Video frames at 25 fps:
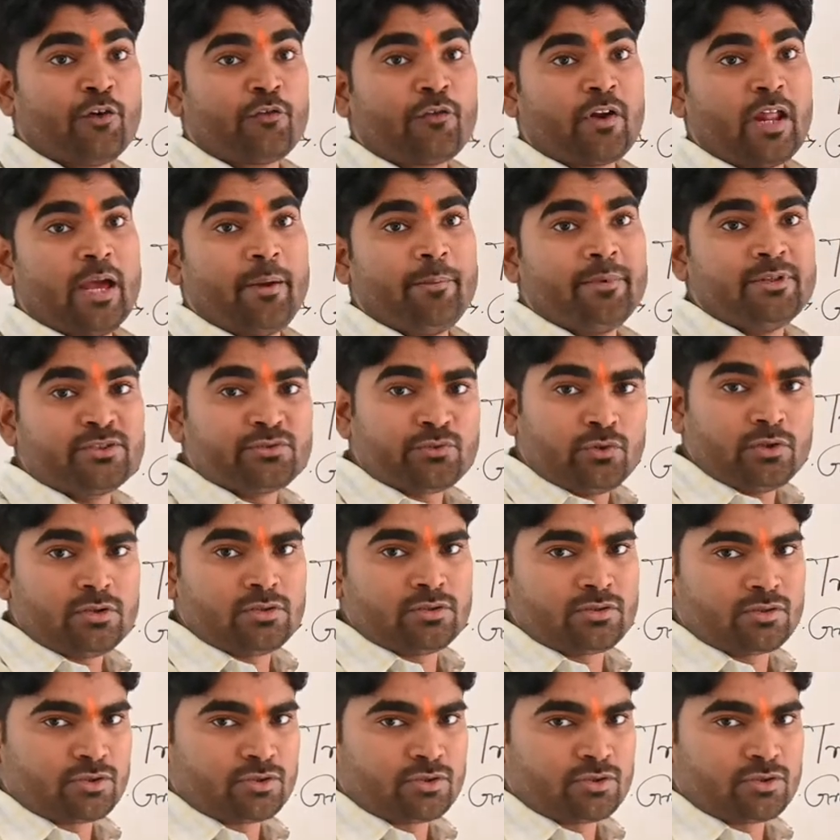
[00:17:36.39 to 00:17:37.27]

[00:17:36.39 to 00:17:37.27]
Fly means what?